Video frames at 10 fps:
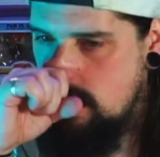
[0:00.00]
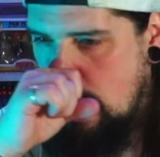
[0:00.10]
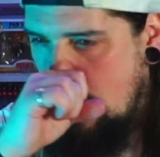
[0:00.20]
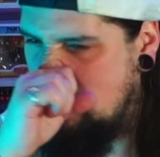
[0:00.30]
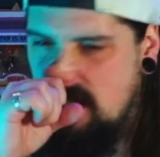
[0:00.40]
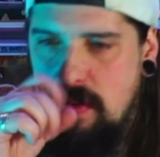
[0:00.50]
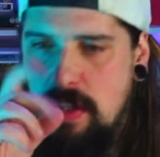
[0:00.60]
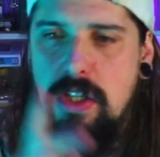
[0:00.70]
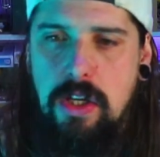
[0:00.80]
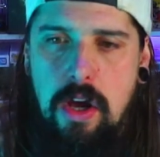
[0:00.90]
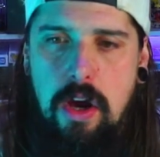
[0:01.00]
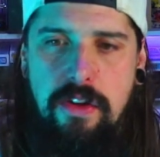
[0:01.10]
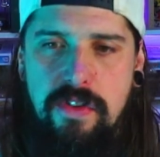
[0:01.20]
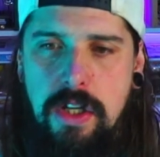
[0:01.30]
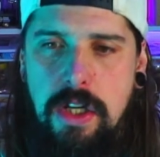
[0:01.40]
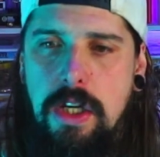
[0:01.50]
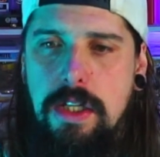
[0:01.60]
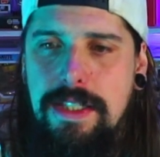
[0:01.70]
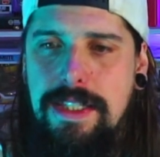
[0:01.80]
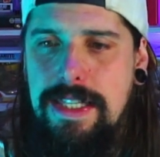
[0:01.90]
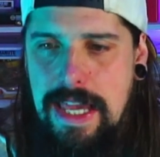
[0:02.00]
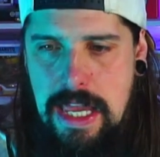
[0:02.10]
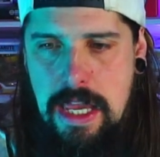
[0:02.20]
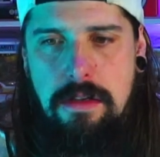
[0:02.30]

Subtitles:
So that'll be something to kind of see.